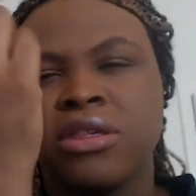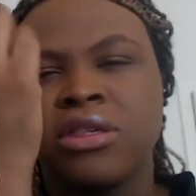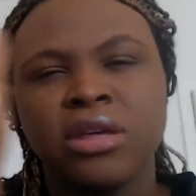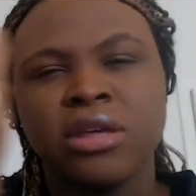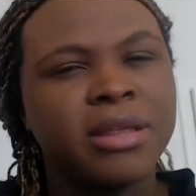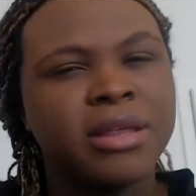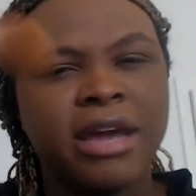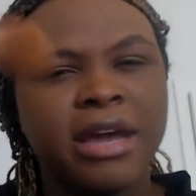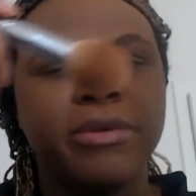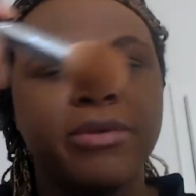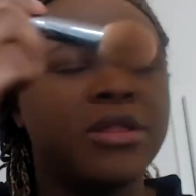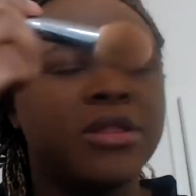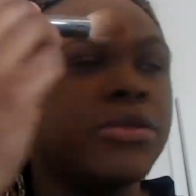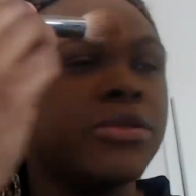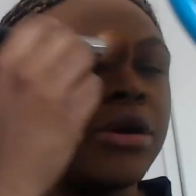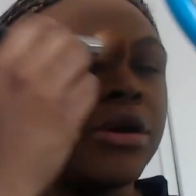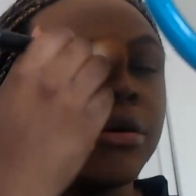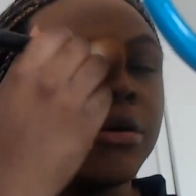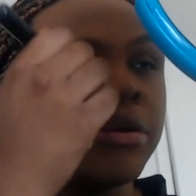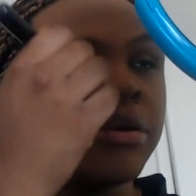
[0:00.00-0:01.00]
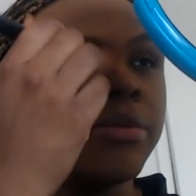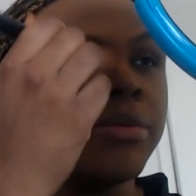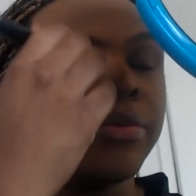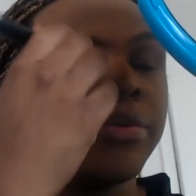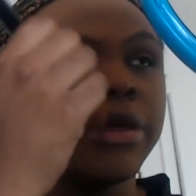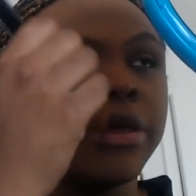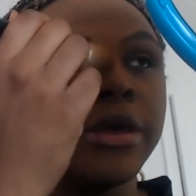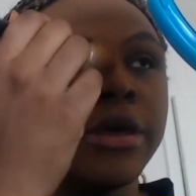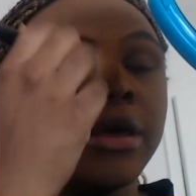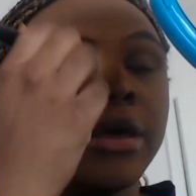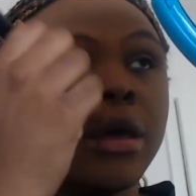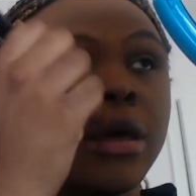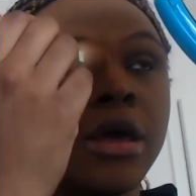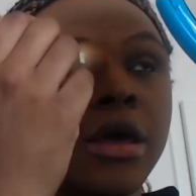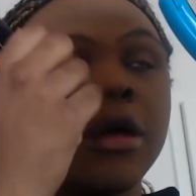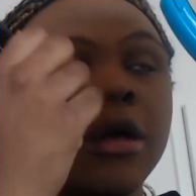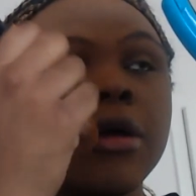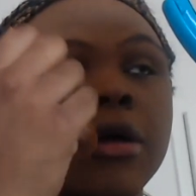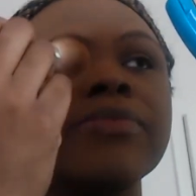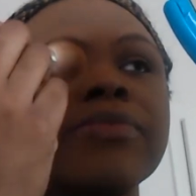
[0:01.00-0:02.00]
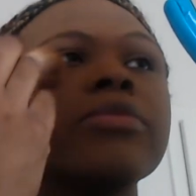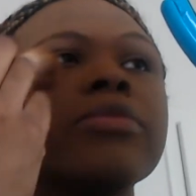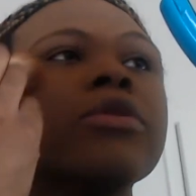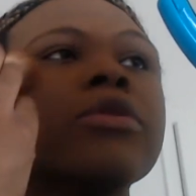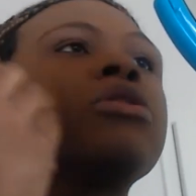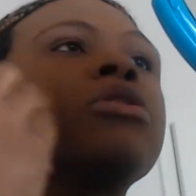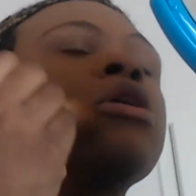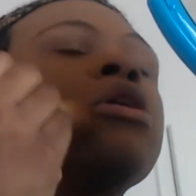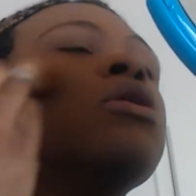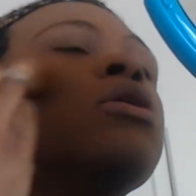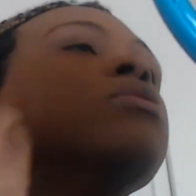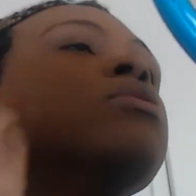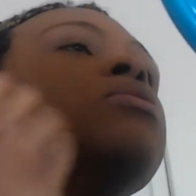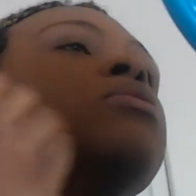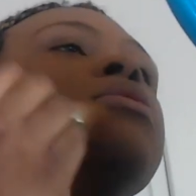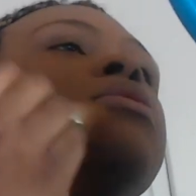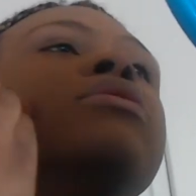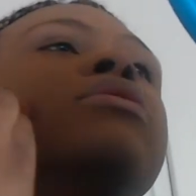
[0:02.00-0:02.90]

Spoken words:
shit that I've been through. So...